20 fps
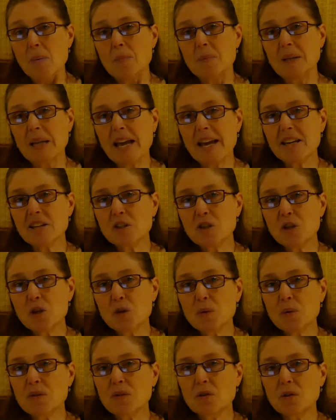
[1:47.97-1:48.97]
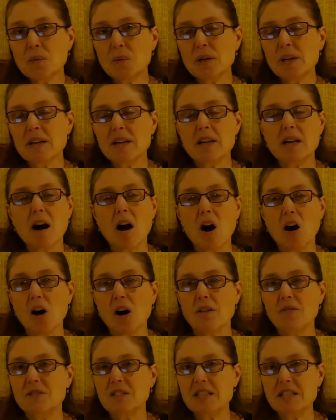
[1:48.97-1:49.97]
Blank 2 and 3
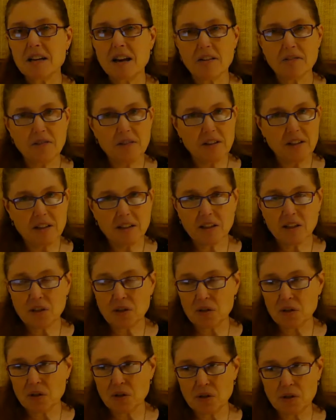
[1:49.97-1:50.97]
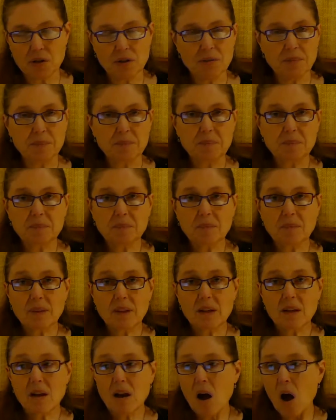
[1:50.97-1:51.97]
are of definite concern.
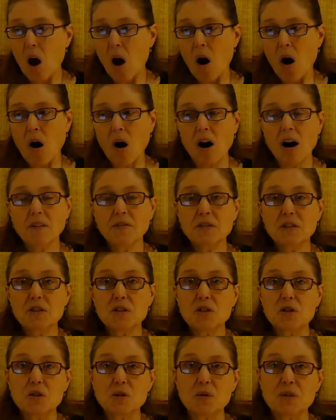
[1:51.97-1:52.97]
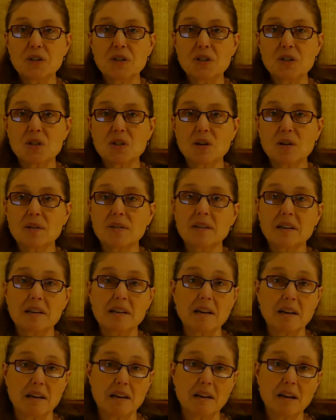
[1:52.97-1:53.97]
Often students start
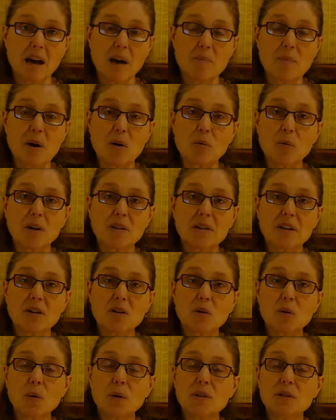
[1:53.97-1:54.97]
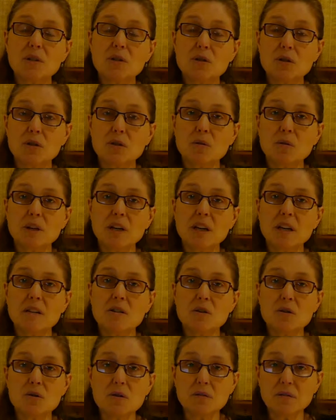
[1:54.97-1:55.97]
thinking about what they are going to do
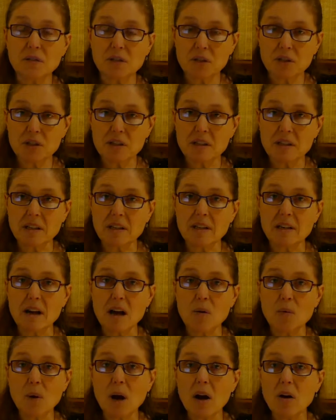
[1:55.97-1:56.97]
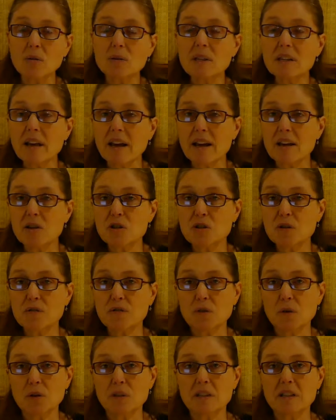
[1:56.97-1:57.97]
in university around the age of
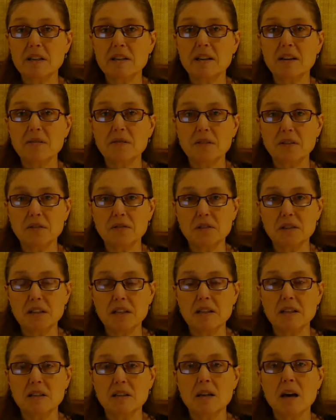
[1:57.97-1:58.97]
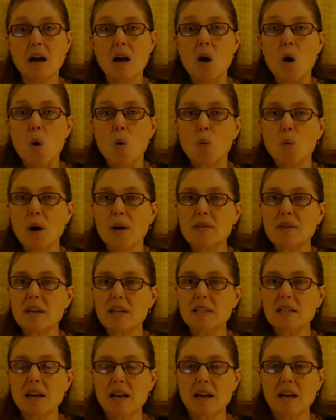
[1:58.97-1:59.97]
14 and 15 when they
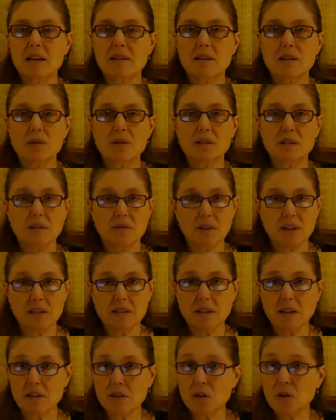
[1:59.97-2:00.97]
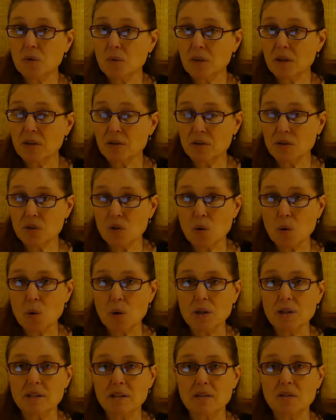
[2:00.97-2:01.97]
take their civics and careers
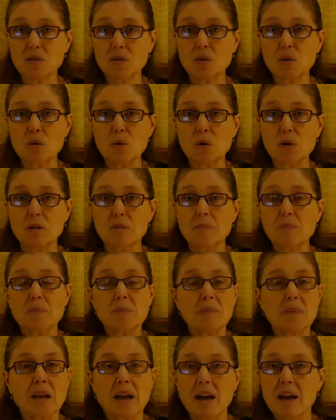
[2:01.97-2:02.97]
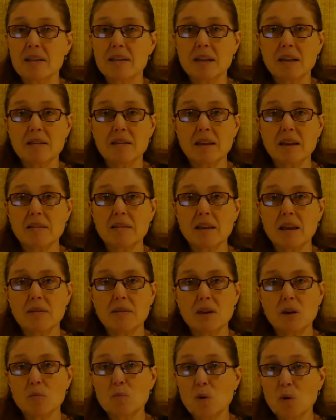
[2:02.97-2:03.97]
course at school, and they think that
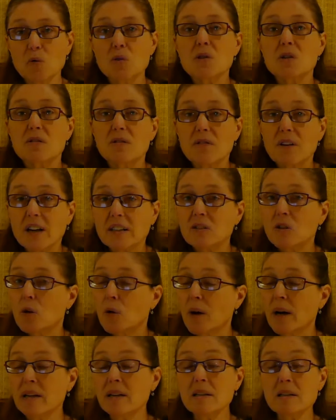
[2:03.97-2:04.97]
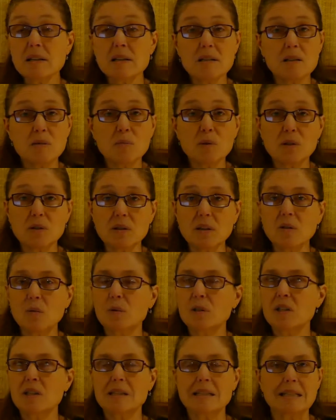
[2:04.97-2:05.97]
their most fun credit is music,
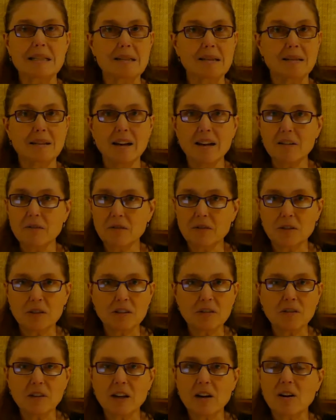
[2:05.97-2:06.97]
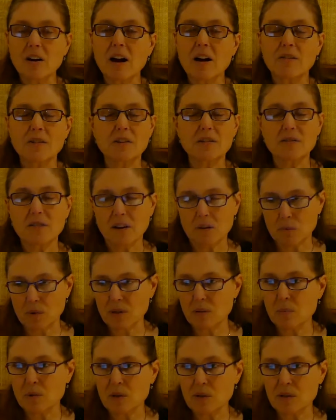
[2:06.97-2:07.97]
which is delightful if they're having fun
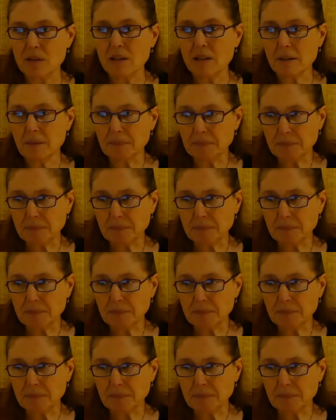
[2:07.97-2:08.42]
with music.